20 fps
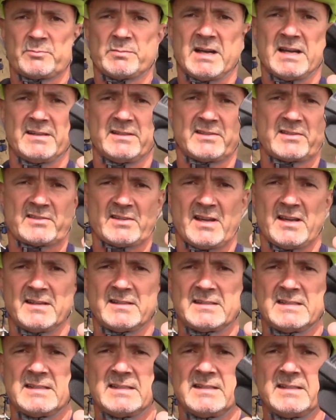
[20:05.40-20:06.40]
is by
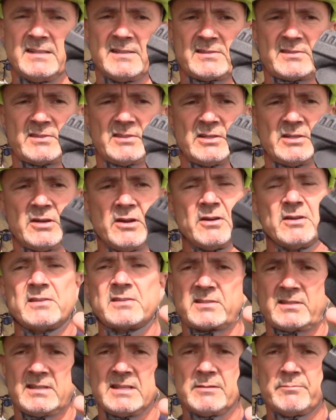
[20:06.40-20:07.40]
DeSantis. It's their
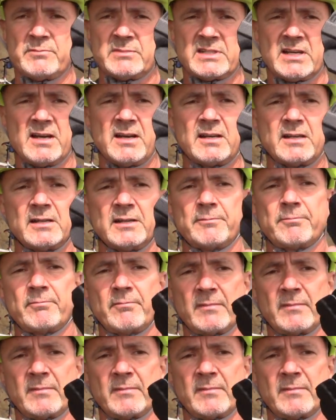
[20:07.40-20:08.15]
Slim Tuck,